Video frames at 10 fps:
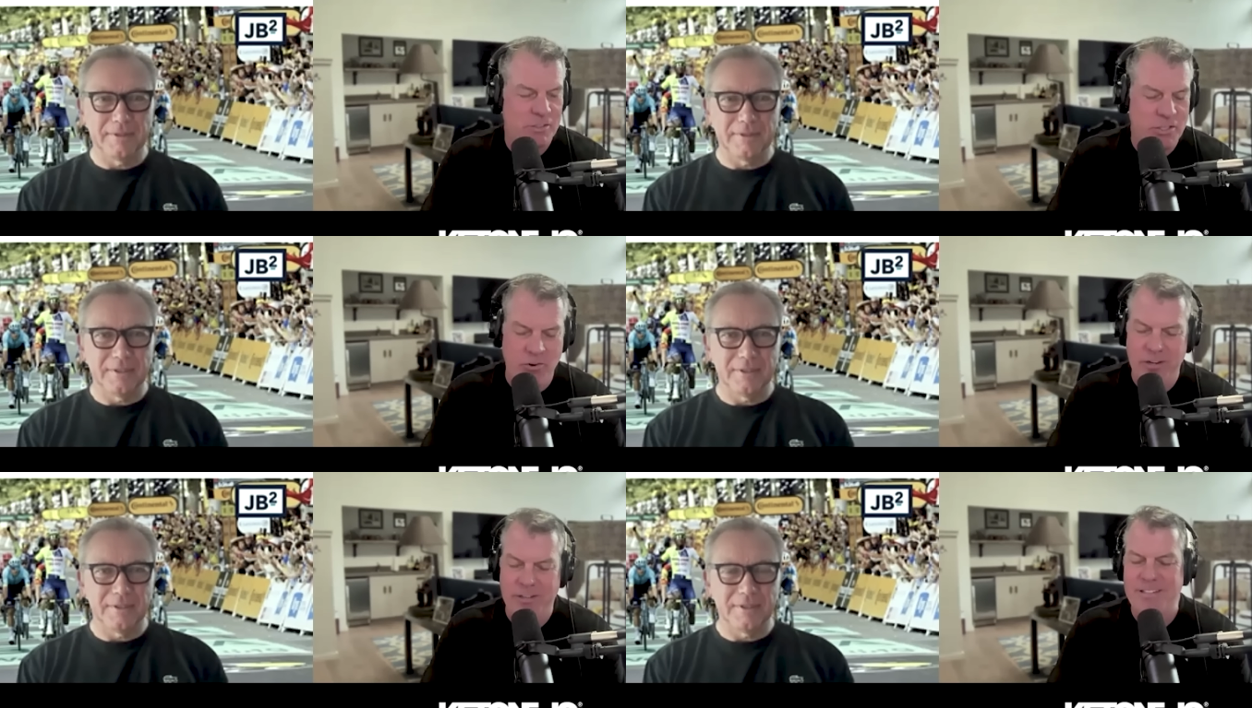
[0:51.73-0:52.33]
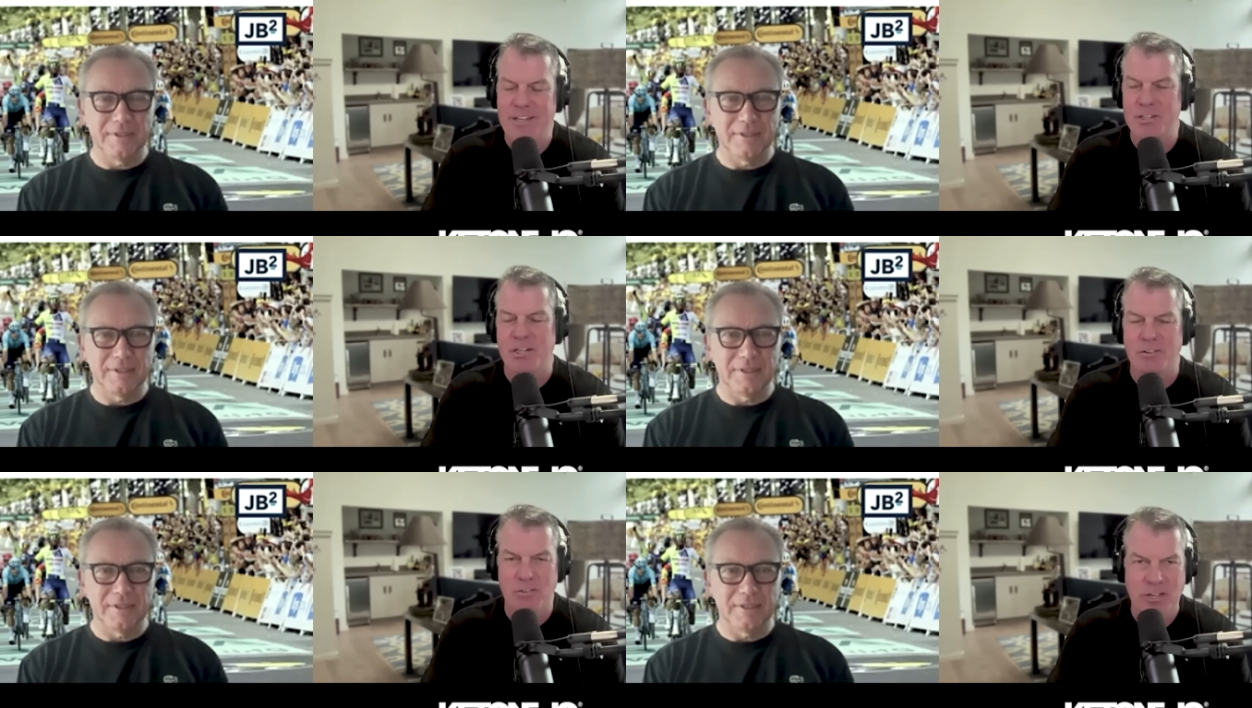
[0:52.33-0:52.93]
Speaker 1: your
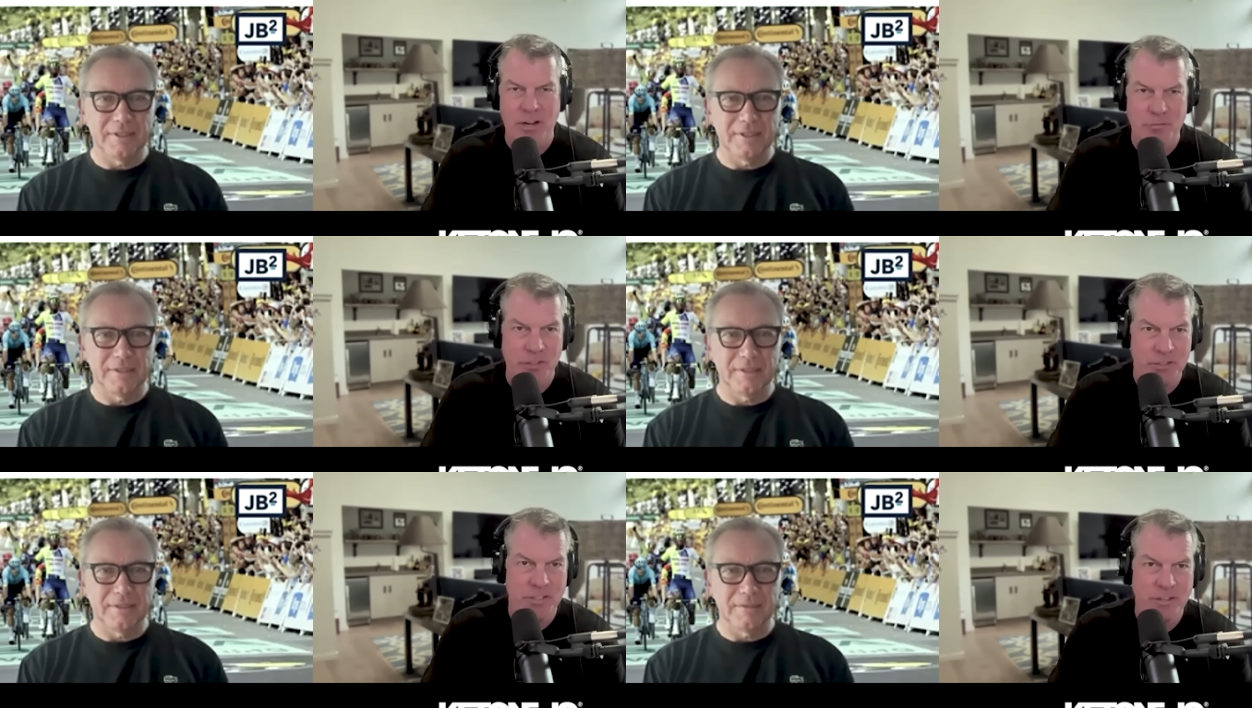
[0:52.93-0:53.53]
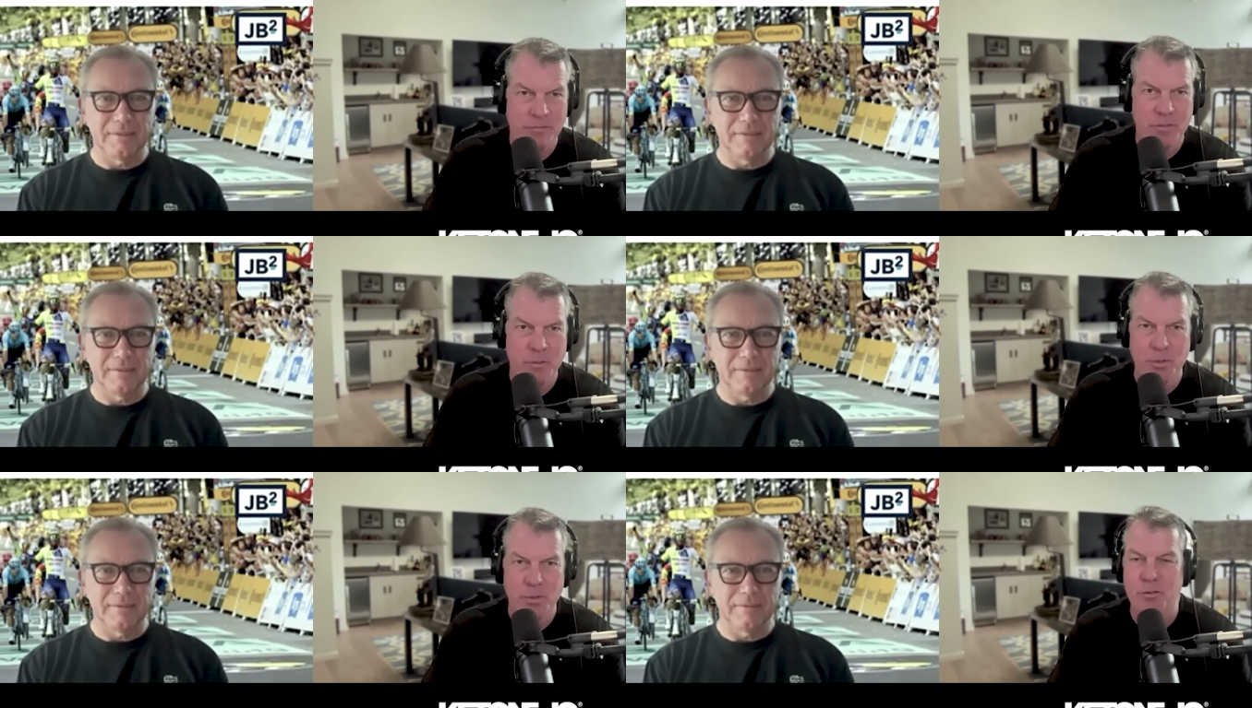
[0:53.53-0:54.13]
additional coverage for
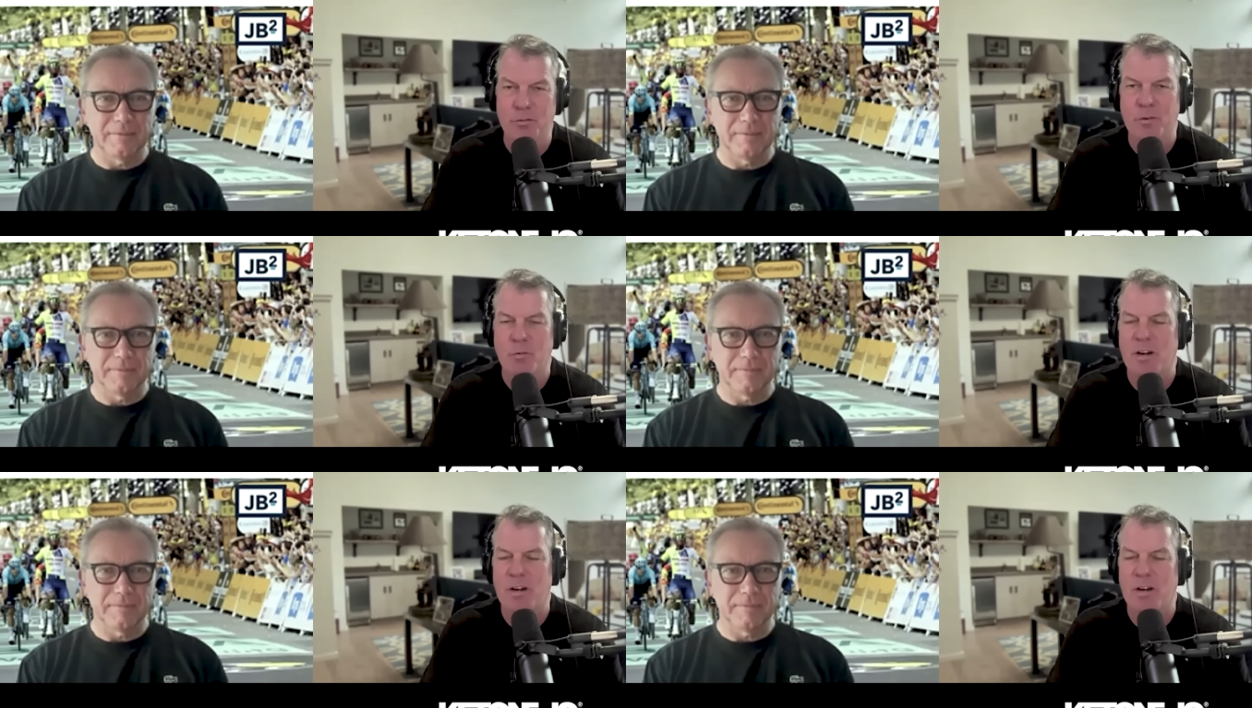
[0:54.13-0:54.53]
the move,